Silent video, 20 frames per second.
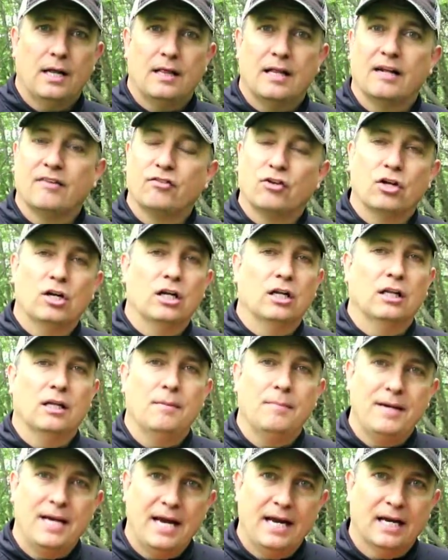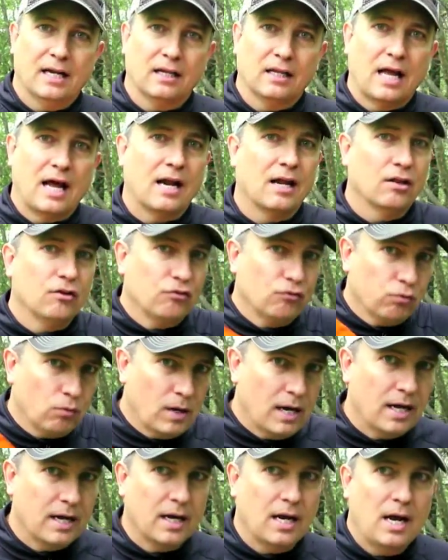That's gonna eliminate a lot of the
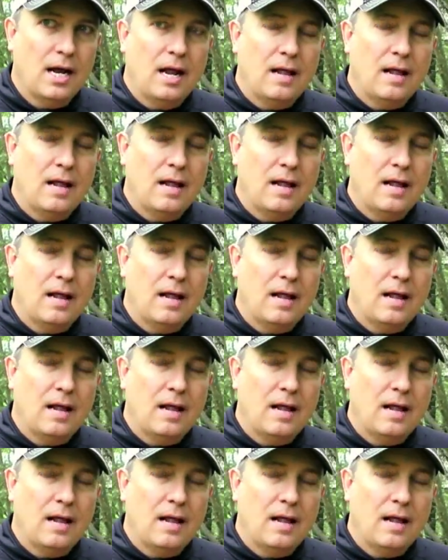sweat